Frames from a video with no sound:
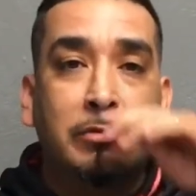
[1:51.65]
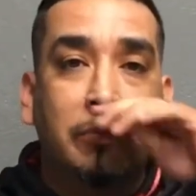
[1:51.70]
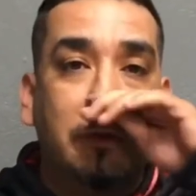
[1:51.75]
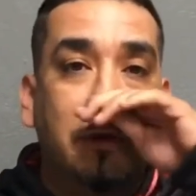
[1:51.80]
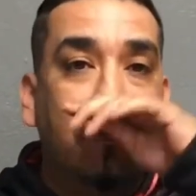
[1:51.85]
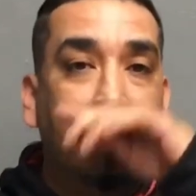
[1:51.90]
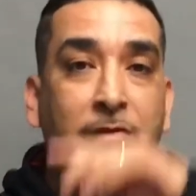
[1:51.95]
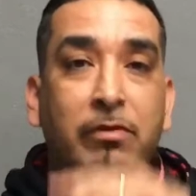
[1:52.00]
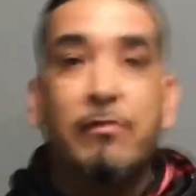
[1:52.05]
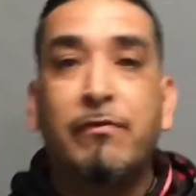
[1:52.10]

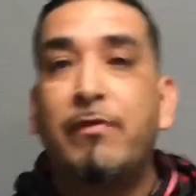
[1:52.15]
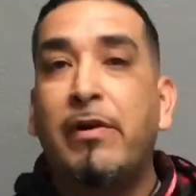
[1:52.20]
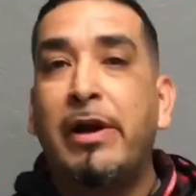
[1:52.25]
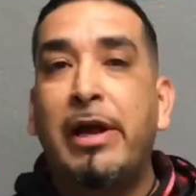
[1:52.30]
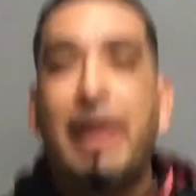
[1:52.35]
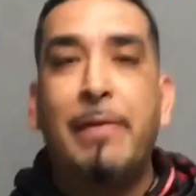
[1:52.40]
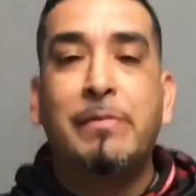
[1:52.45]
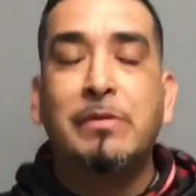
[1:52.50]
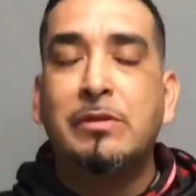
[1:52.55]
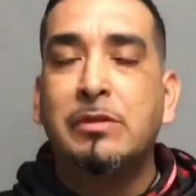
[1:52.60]
whatever the fight
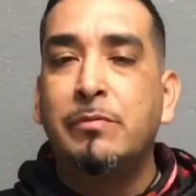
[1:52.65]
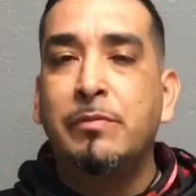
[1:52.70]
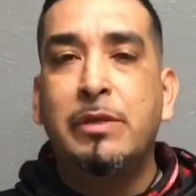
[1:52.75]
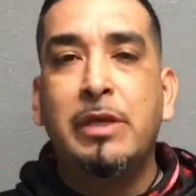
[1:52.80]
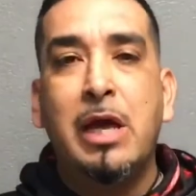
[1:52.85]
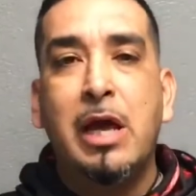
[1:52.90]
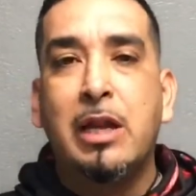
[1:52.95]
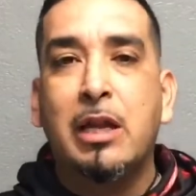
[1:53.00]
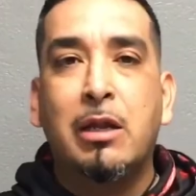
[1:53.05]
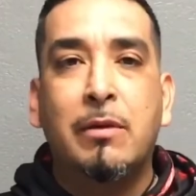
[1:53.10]
happens to be
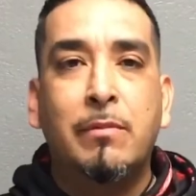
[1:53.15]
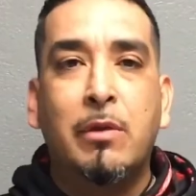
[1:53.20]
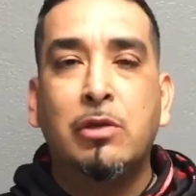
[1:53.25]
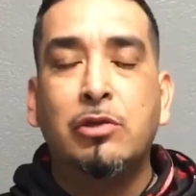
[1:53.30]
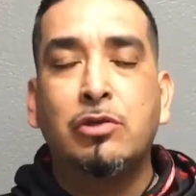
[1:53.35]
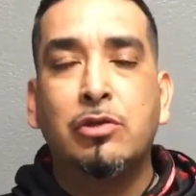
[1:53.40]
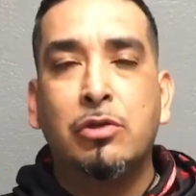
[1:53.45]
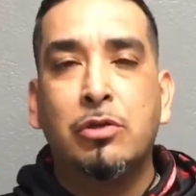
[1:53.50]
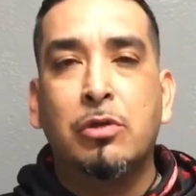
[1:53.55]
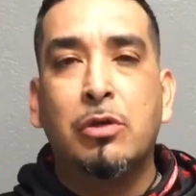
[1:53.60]
at, I'm not
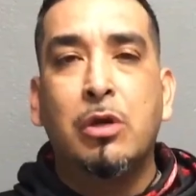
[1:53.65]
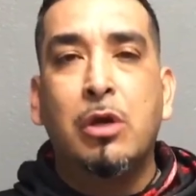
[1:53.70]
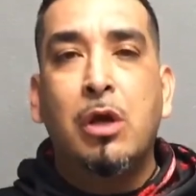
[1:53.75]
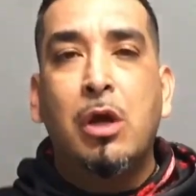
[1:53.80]
sure.